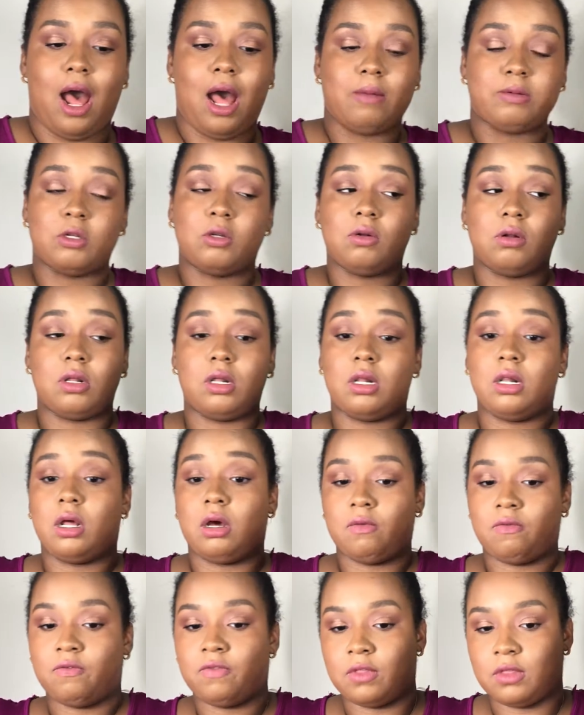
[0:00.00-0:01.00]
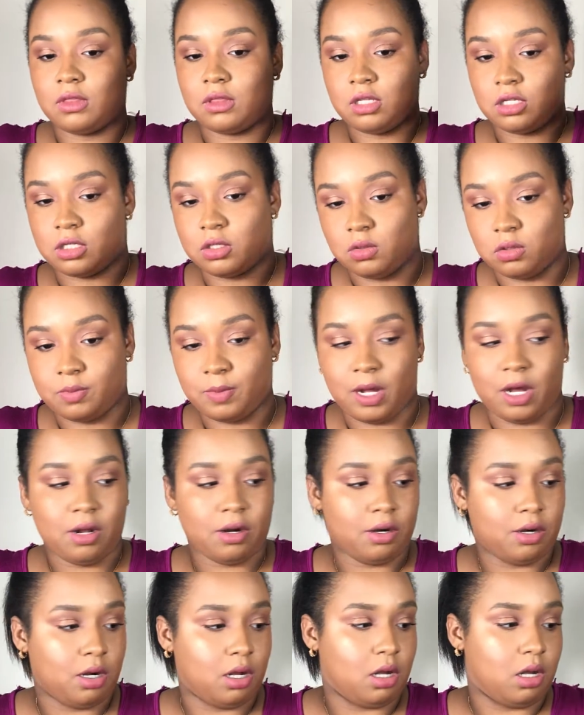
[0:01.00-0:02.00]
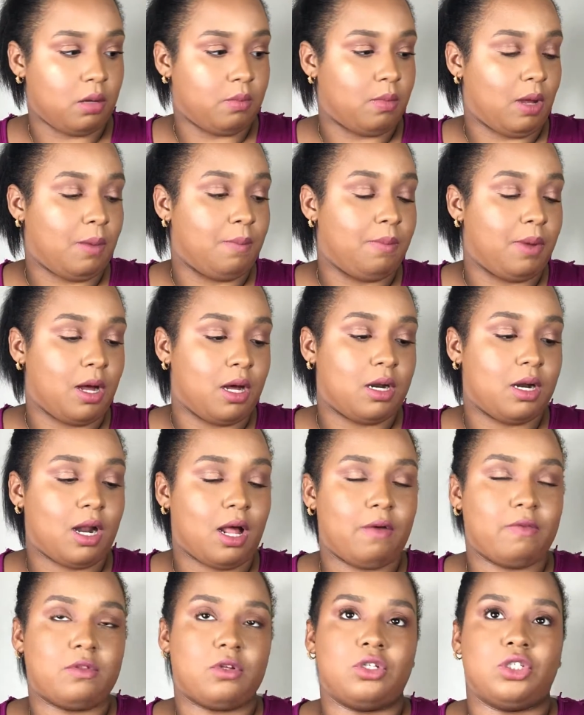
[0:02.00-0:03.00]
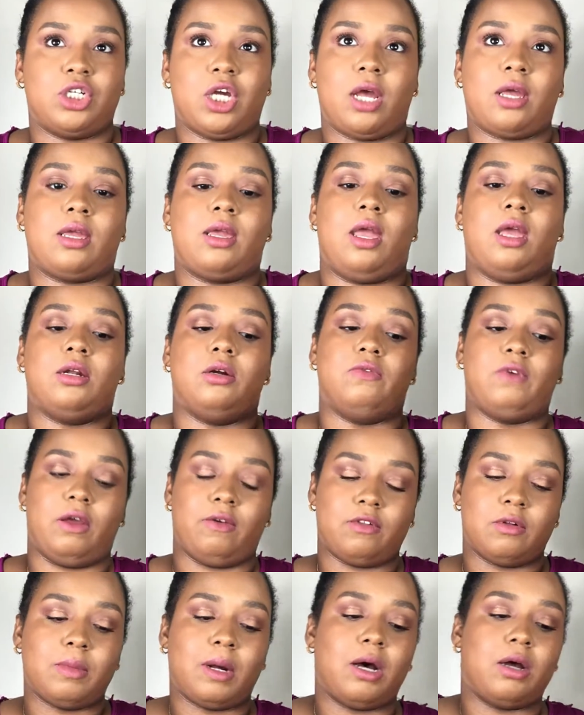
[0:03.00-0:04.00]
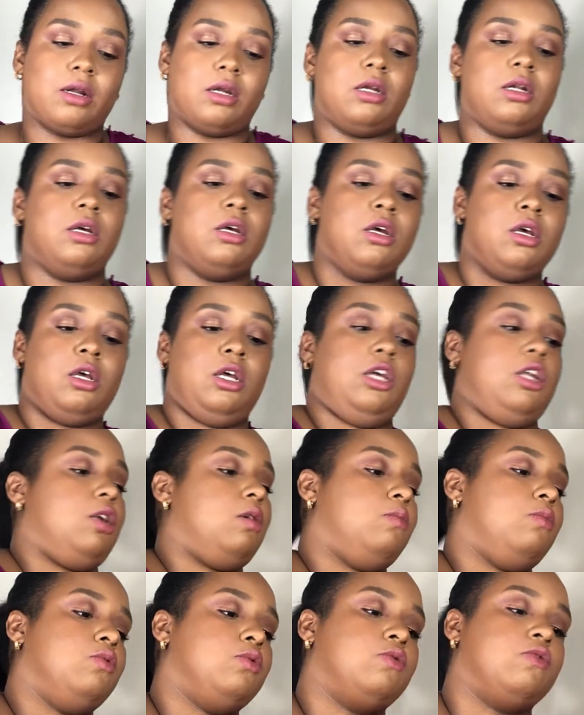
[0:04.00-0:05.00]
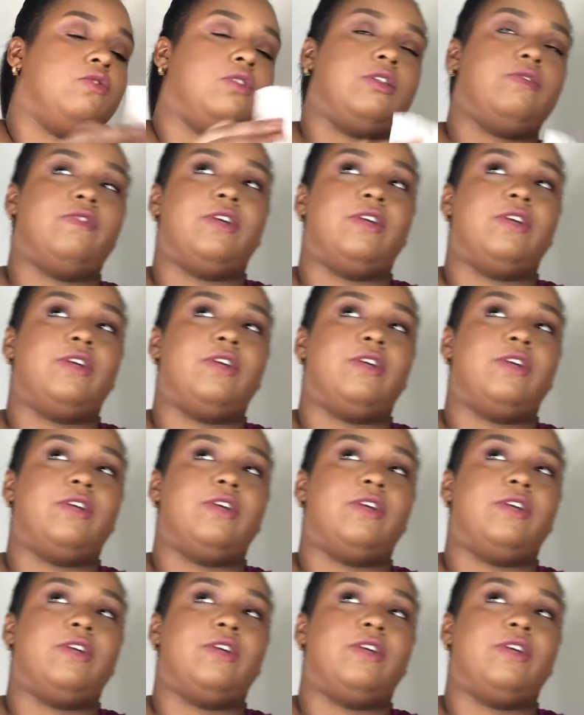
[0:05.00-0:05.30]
Absolutely love this loose powder. I bought it after Jackie Aina raved about it in her most